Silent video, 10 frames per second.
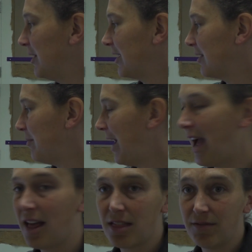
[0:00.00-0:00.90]
like the
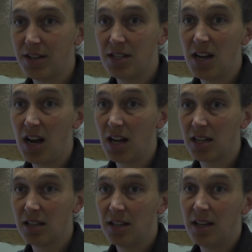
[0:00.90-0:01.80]
path of a
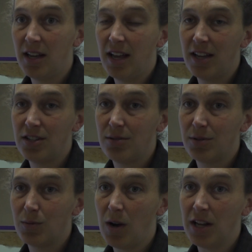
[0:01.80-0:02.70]
duck as she
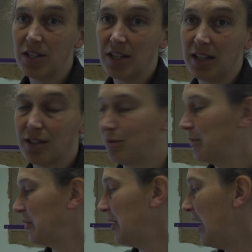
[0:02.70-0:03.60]
was watching it
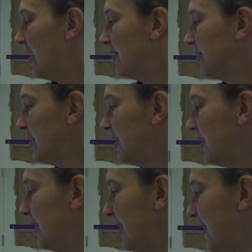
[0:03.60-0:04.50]
swim around.
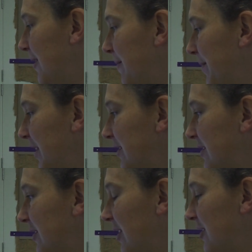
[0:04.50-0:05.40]
And
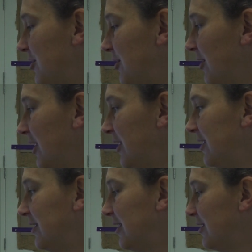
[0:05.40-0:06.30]
so then she created
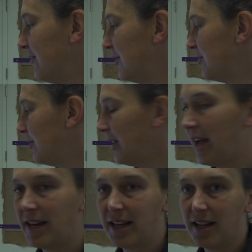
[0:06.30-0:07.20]
these individual
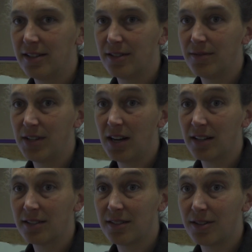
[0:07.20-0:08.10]
icons of
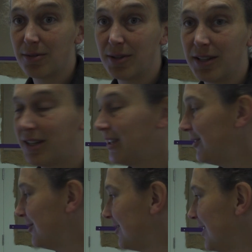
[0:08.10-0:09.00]
ducks that are really
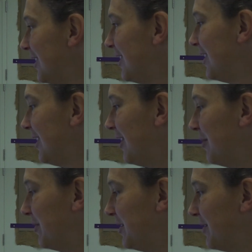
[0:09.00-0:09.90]
cute.
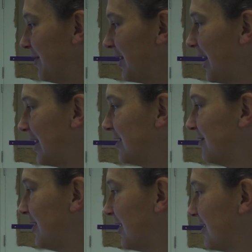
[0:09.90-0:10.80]
The different kinds
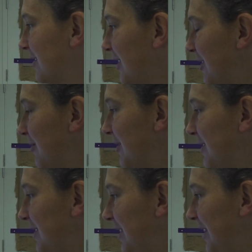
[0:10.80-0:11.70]
of ducks that you would
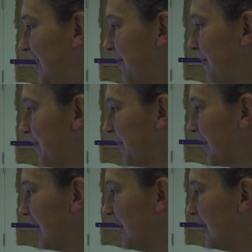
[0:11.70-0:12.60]
see.
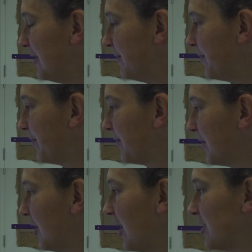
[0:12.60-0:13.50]
Or
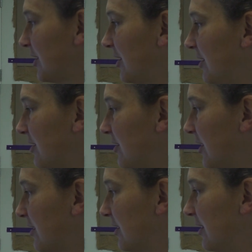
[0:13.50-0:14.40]
actually these are
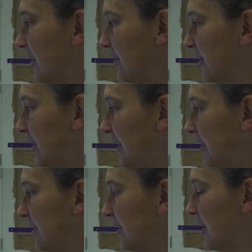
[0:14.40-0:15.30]
ducks and these are
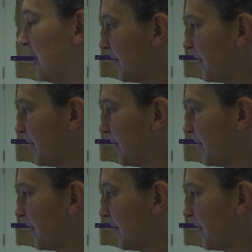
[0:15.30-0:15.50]
geese